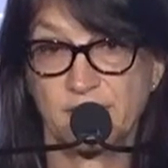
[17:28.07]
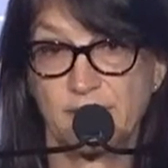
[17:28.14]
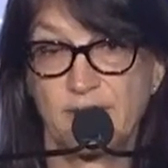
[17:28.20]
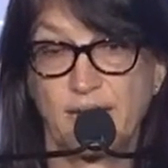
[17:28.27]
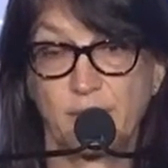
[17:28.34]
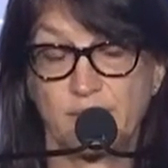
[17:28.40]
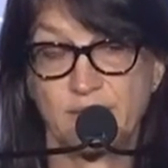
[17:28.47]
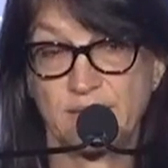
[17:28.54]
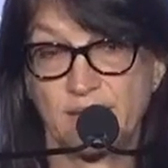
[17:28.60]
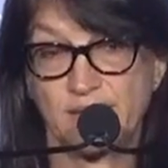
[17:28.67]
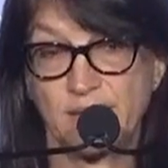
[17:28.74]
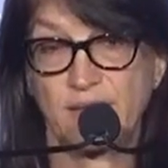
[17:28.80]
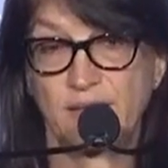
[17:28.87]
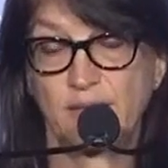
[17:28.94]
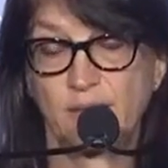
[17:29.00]
That was it.
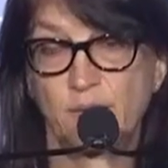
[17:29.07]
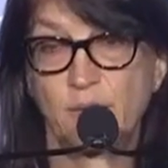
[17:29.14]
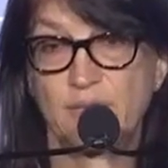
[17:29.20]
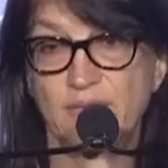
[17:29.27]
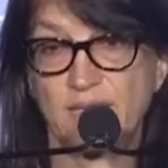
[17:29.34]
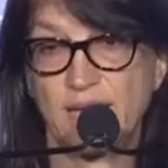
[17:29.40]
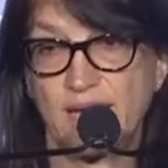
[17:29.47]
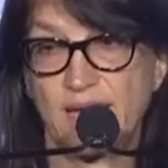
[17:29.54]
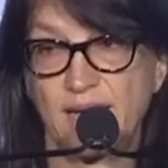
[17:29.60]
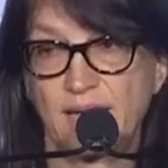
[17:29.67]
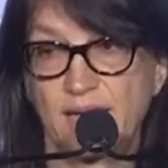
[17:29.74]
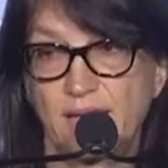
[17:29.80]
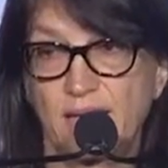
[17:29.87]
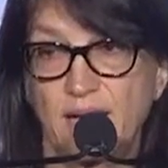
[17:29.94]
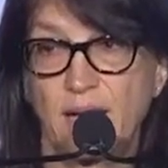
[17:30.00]
And you would say,
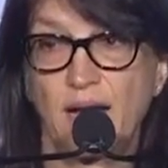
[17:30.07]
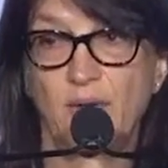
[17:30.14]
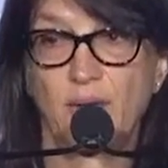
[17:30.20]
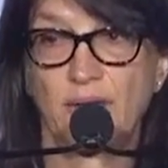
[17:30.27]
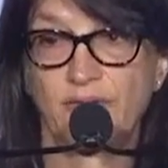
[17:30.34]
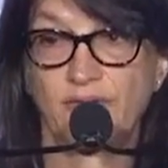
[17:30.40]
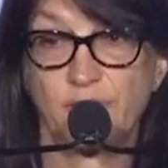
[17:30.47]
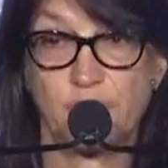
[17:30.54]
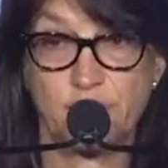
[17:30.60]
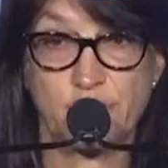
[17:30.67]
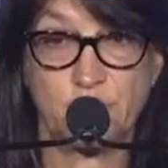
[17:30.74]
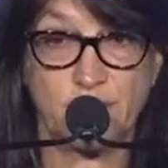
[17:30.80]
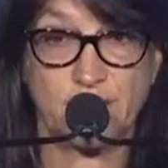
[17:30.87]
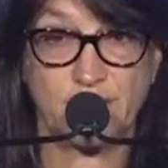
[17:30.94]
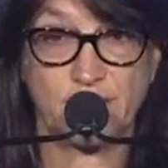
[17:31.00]
I write for
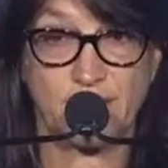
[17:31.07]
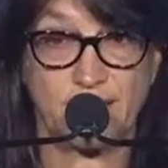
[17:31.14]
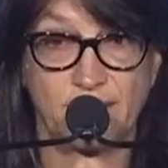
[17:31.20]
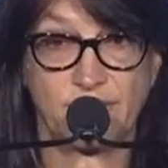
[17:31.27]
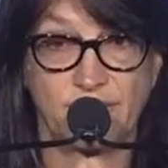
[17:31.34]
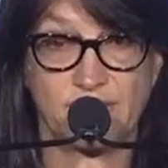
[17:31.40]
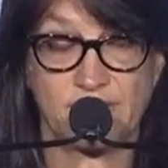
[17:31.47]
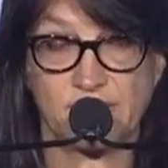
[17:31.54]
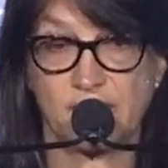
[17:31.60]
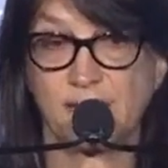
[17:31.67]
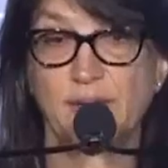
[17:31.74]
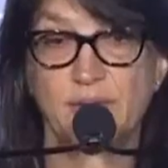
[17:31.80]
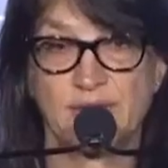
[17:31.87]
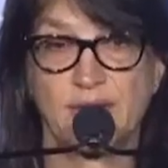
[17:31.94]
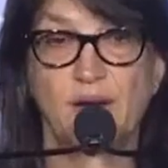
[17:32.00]
Newsweek. I had friends there. They
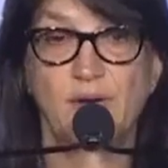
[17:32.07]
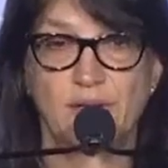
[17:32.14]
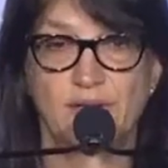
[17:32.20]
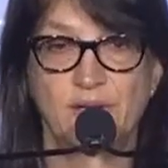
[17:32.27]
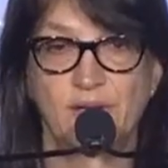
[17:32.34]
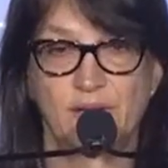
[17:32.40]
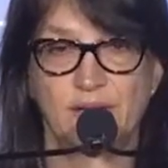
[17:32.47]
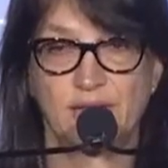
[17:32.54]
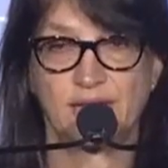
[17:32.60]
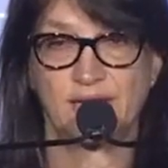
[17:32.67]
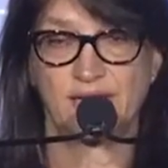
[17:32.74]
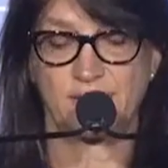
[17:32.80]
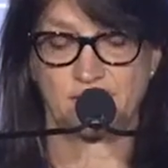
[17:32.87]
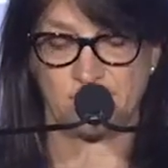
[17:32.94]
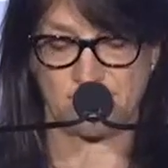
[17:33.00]
would say, oh, the New York
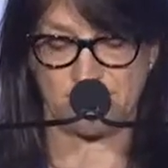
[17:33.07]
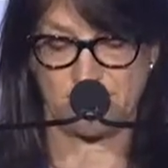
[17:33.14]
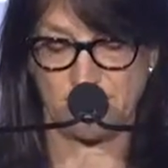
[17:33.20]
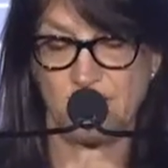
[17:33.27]
Times.